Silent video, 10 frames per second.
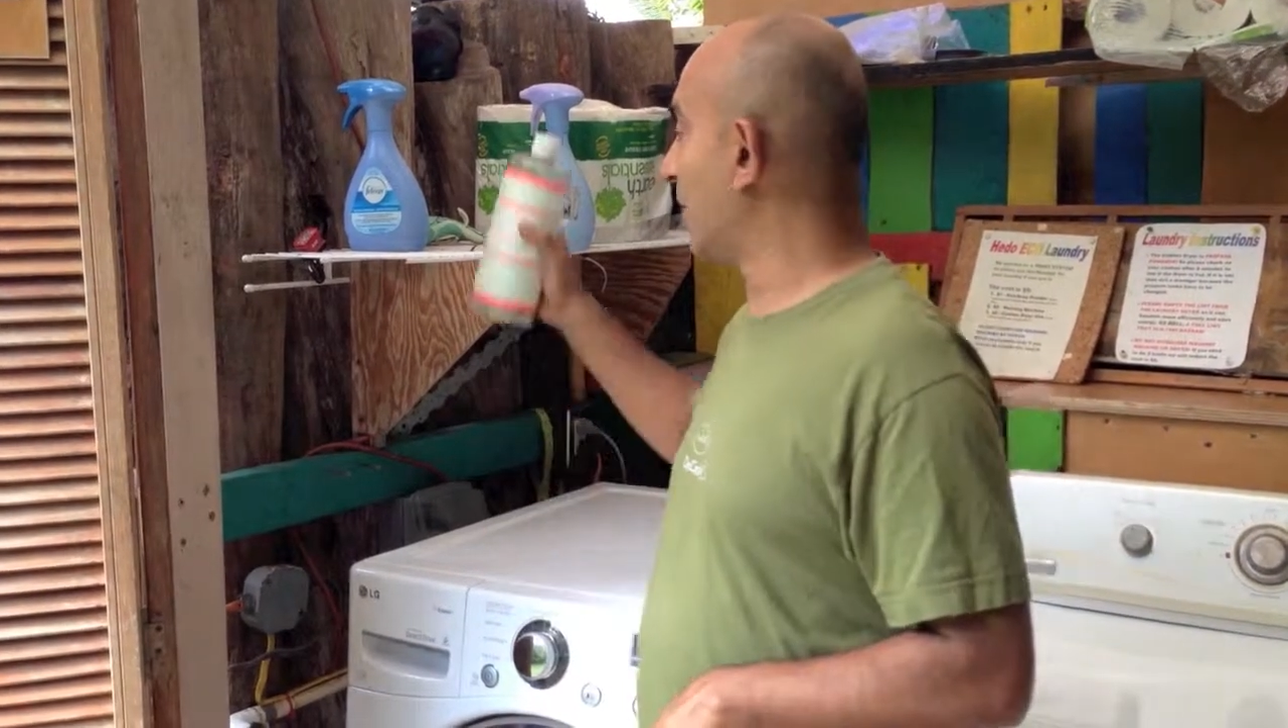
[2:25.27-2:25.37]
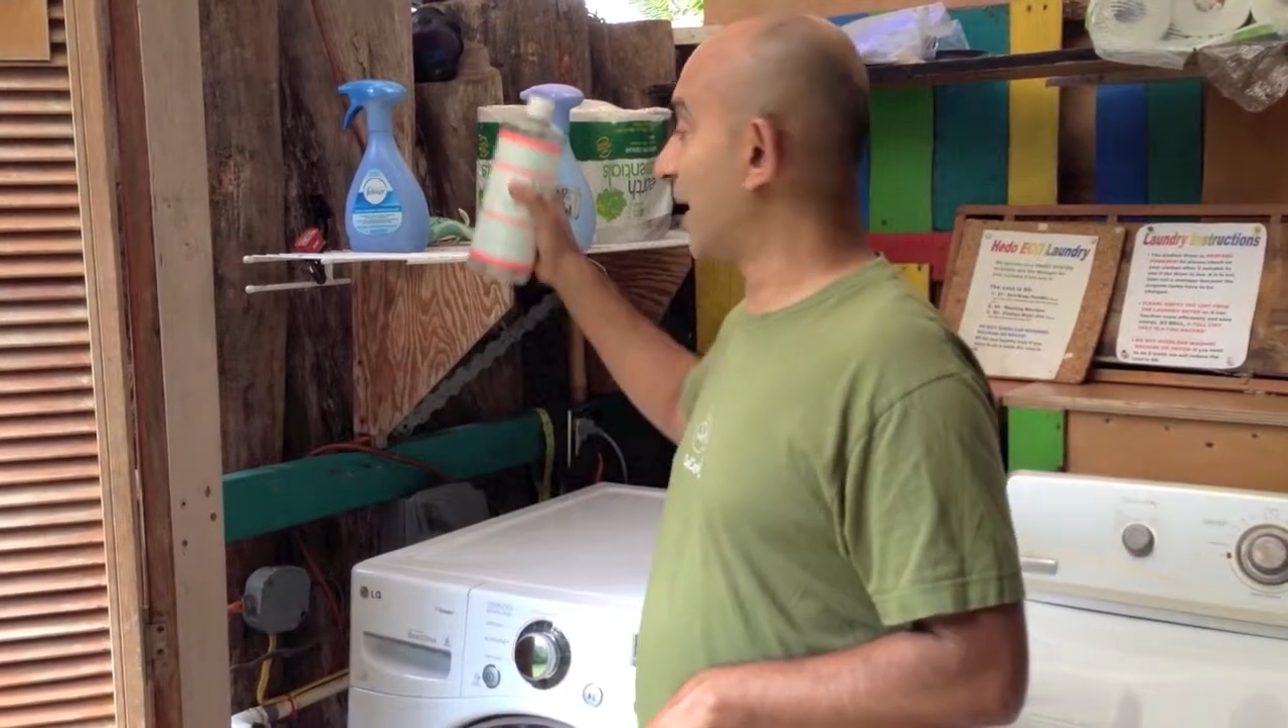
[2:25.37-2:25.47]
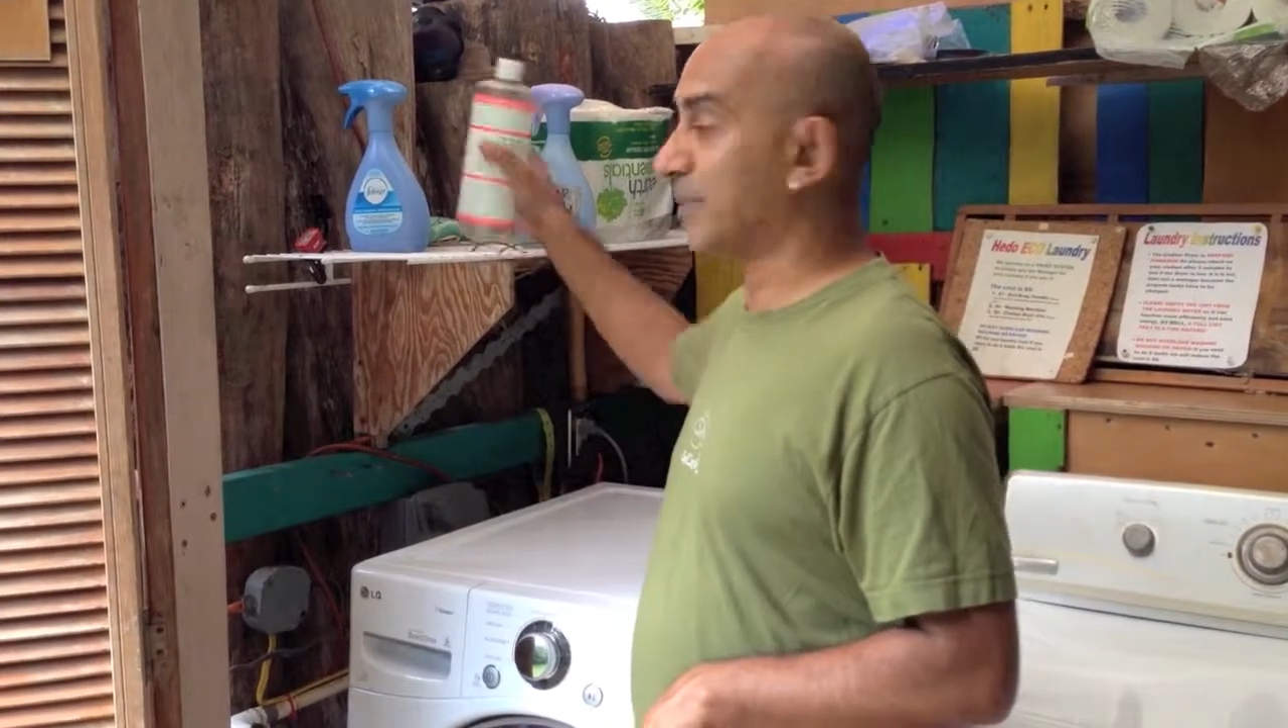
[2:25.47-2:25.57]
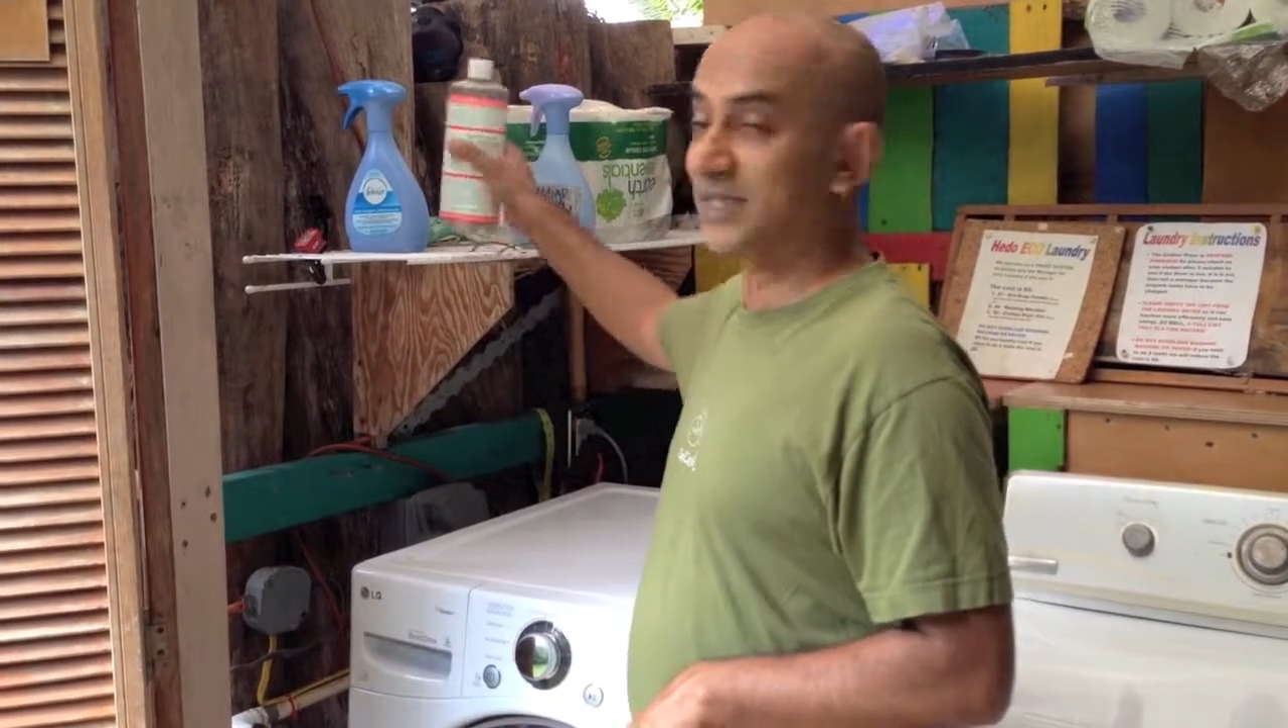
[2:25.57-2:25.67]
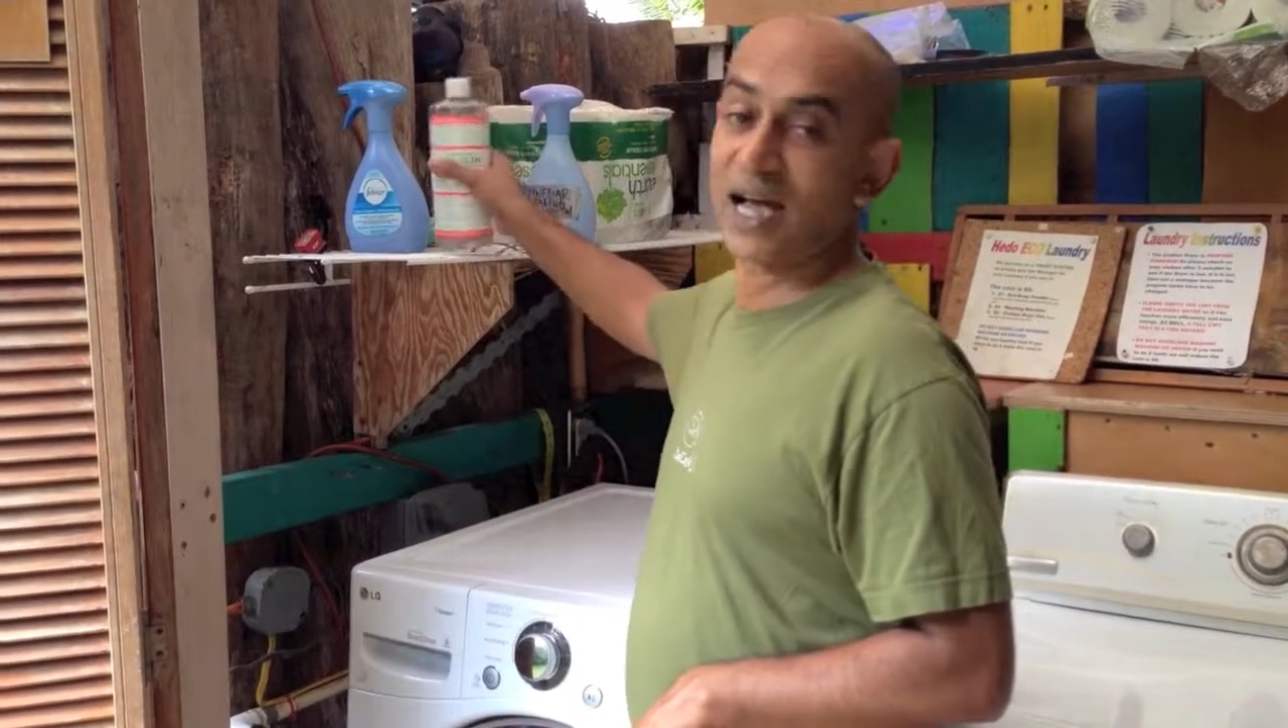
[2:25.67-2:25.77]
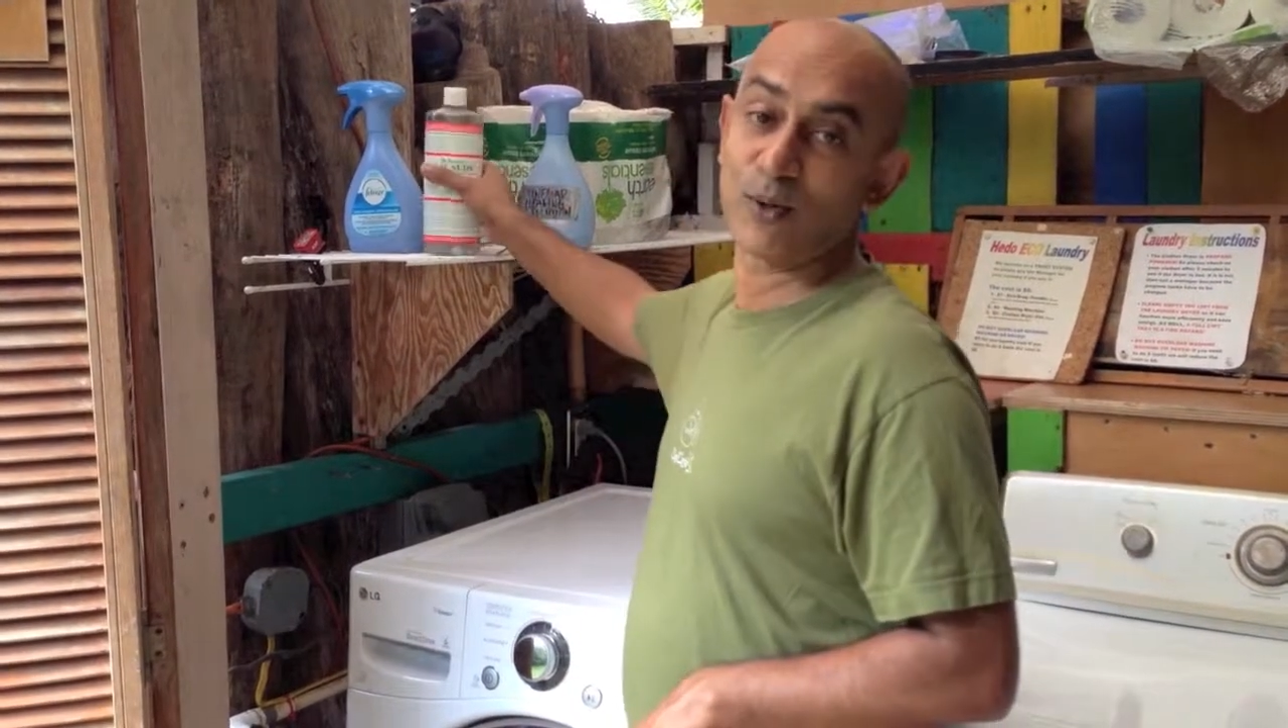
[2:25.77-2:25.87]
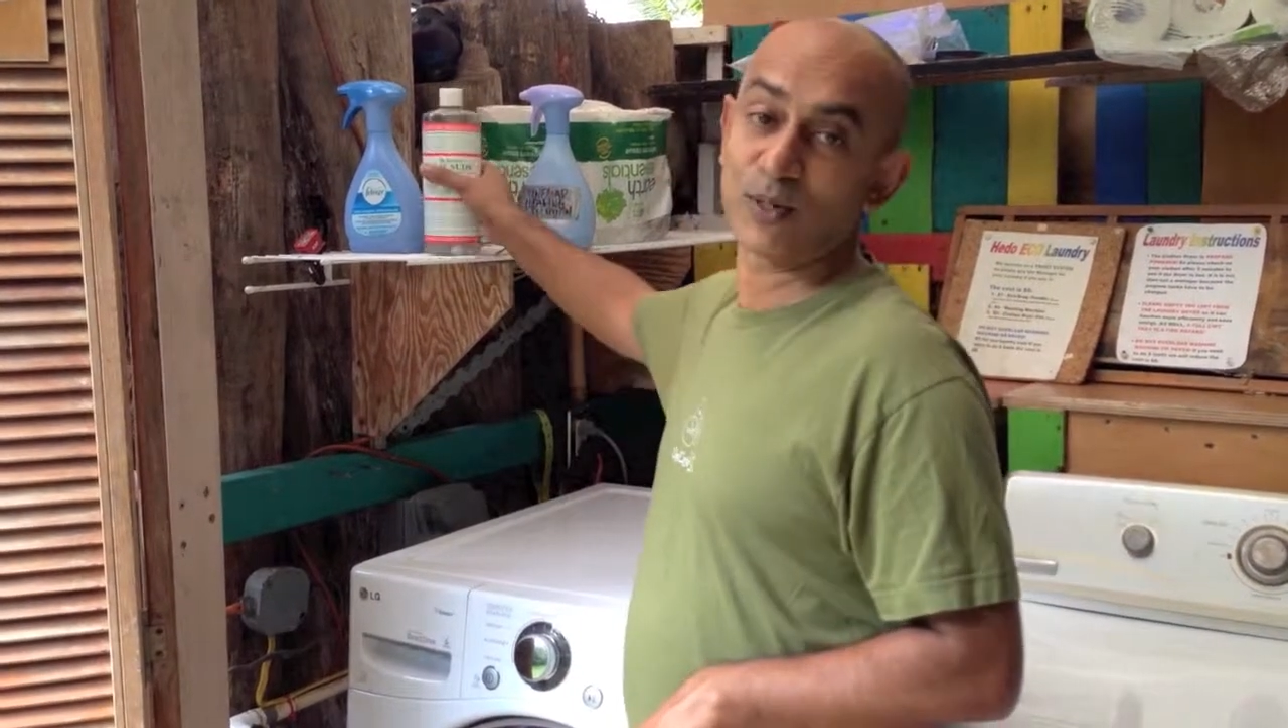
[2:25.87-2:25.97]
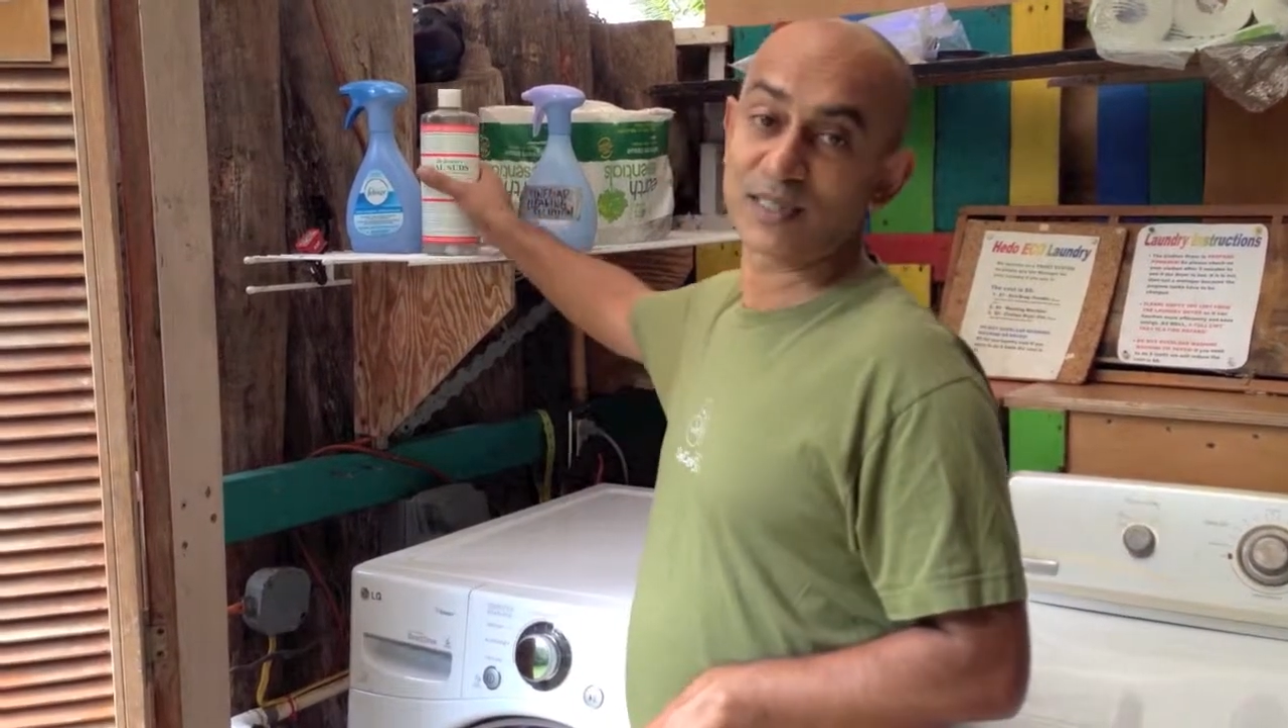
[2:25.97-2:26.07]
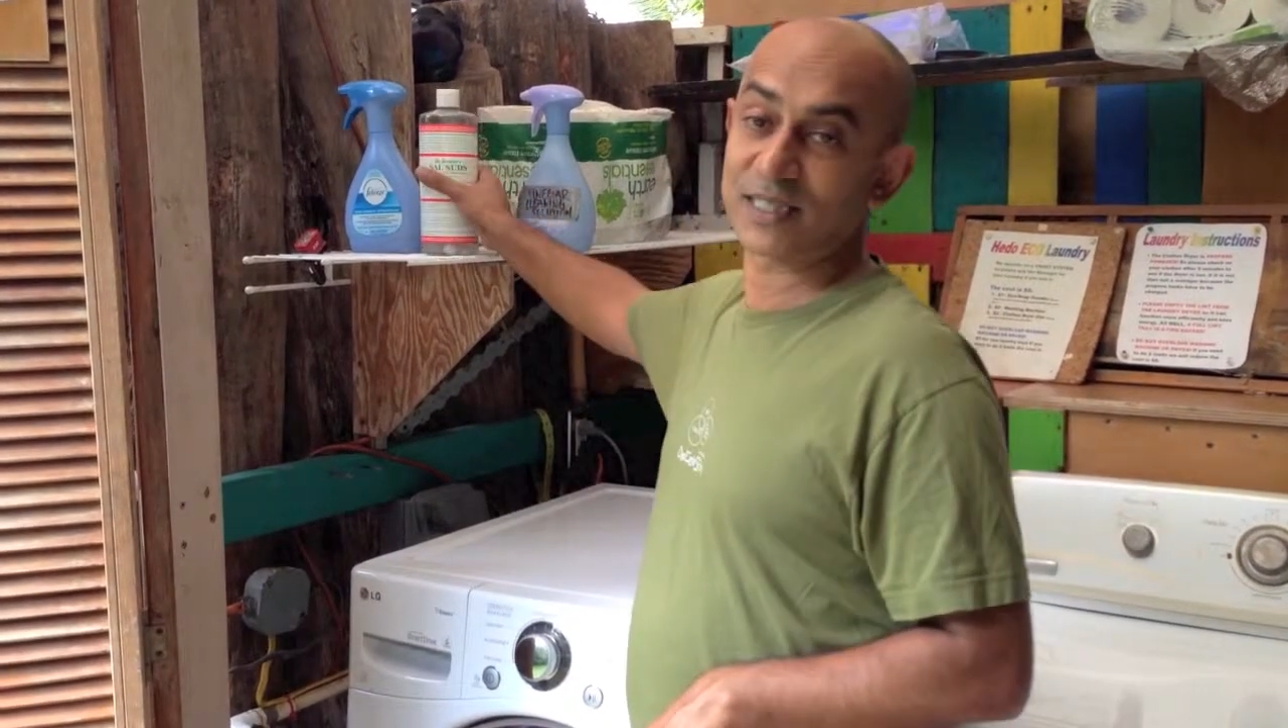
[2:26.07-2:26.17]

paper towel